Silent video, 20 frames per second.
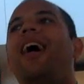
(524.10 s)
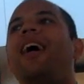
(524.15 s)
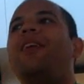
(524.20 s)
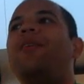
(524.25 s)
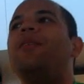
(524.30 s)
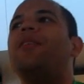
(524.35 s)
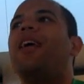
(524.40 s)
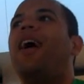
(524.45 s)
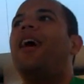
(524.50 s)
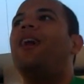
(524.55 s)
I
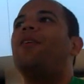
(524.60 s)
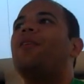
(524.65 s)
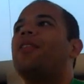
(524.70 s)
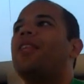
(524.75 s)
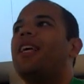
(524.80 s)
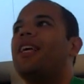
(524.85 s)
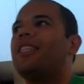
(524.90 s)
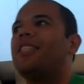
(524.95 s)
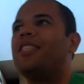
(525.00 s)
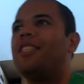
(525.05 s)
don't
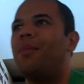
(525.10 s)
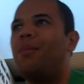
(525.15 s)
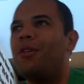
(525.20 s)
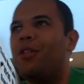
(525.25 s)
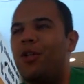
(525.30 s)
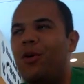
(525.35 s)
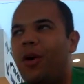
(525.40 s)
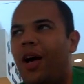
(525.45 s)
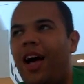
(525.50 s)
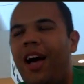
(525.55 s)
think it's
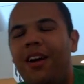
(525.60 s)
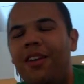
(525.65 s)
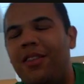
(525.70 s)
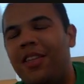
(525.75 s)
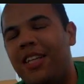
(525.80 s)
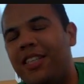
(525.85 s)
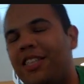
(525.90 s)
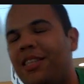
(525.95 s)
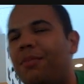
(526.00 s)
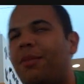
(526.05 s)
something
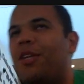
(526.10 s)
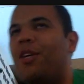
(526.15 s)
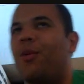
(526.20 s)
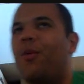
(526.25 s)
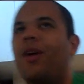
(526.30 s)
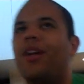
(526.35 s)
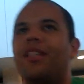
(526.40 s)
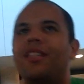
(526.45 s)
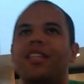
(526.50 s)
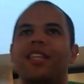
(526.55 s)
you
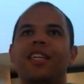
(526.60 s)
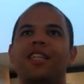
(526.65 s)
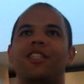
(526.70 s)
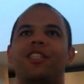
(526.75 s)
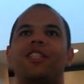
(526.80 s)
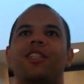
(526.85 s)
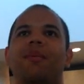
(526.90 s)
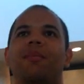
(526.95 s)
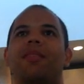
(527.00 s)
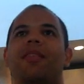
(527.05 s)
want to
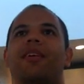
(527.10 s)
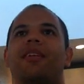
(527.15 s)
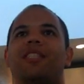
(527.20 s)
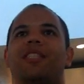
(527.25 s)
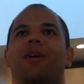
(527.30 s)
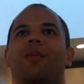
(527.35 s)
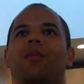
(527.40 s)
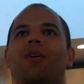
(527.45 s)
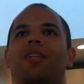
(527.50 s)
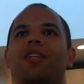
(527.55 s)
teach
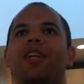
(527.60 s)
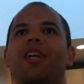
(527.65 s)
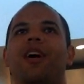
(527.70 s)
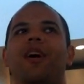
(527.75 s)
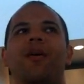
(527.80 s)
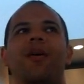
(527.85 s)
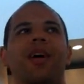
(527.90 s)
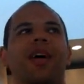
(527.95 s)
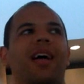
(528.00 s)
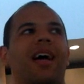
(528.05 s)
someone.
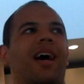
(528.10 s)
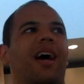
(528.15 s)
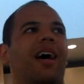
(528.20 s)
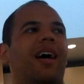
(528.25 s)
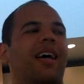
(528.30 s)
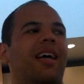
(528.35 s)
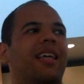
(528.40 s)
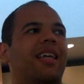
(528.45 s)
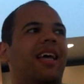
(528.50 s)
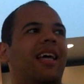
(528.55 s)

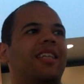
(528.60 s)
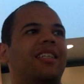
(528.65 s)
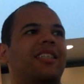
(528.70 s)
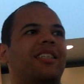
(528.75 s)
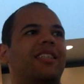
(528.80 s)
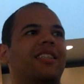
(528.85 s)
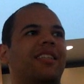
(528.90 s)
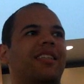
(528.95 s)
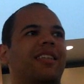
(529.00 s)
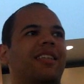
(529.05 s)

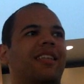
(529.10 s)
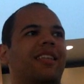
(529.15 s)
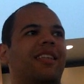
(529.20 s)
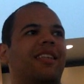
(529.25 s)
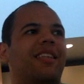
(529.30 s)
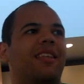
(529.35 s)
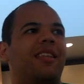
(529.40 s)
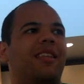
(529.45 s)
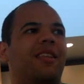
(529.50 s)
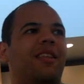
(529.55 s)
It's
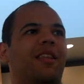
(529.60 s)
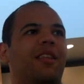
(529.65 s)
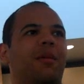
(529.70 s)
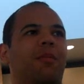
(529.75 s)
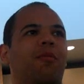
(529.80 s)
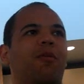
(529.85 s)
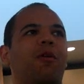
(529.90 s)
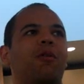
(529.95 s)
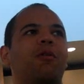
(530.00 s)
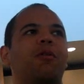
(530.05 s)
the
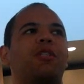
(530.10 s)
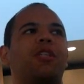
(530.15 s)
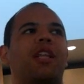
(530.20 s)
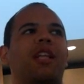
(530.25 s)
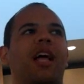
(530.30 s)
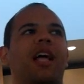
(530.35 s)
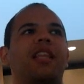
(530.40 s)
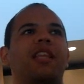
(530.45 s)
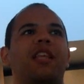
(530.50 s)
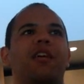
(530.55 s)
Pro Tour is a
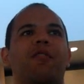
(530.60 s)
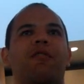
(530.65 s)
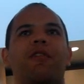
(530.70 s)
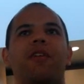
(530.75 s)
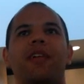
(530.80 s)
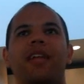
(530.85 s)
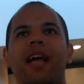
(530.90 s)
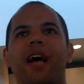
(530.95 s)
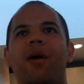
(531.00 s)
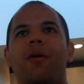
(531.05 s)
lot
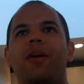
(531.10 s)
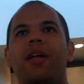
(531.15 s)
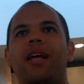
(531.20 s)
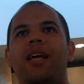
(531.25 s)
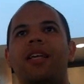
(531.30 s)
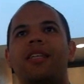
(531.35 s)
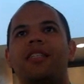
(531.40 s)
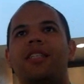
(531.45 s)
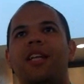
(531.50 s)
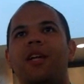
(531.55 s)
different
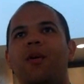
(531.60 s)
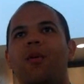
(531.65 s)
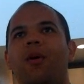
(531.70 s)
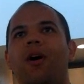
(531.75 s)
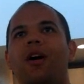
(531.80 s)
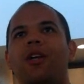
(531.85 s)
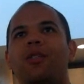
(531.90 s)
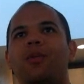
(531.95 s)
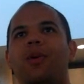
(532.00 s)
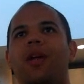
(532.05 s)
nowadays than it
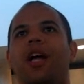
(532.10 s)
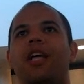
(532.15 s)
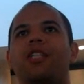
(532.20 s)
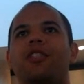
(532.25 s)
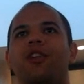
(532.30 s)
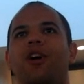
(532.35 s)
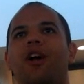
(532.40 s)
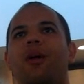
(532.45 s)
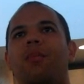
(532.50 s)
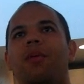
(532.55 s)
was when I
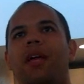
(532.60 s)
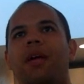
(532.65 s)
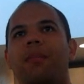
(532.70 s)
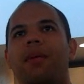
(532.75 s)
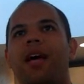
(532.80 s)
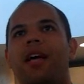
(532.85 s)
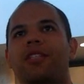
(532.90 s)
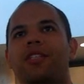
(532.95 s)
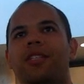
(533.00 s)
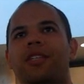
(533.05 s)
started playing
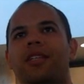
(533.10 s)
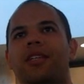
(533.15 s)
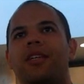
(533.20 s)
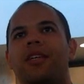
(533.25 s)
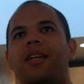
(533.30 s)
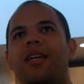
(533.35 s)
Magic.